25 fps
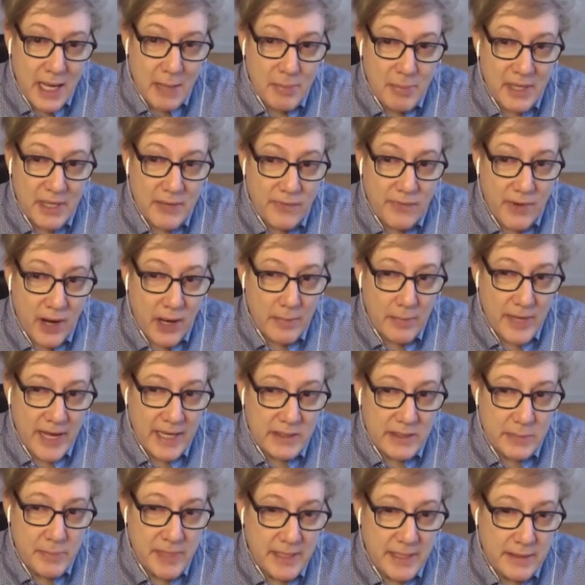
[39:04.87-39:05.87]
Big Pharma
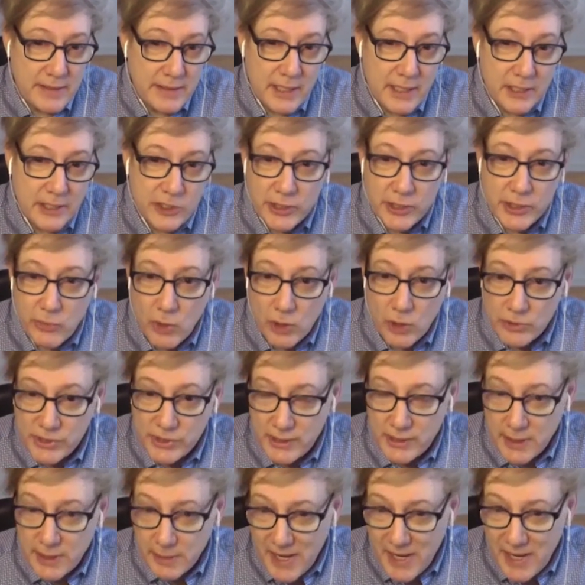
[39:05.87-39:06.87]
has made such inroads
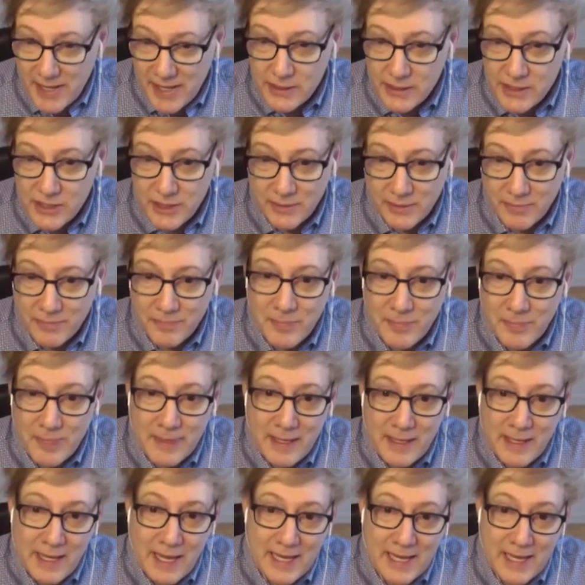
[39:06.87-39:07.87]
into medicine
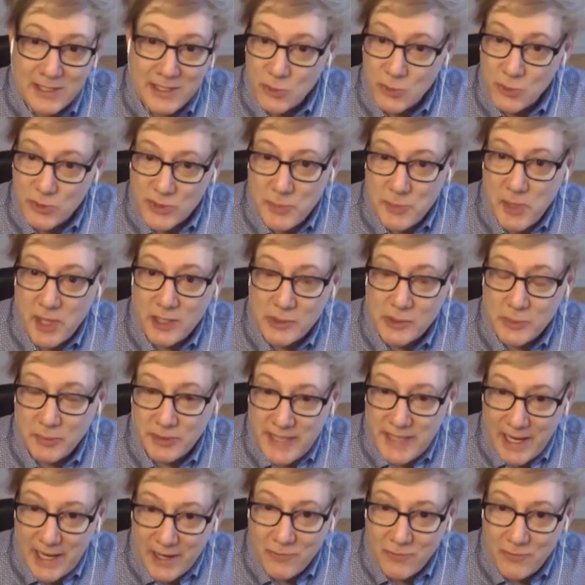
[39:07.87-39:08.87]
and is
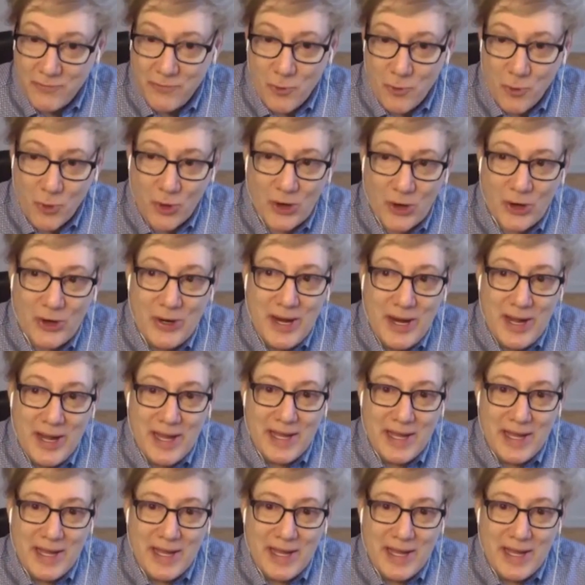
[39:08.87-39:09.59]
responsible now for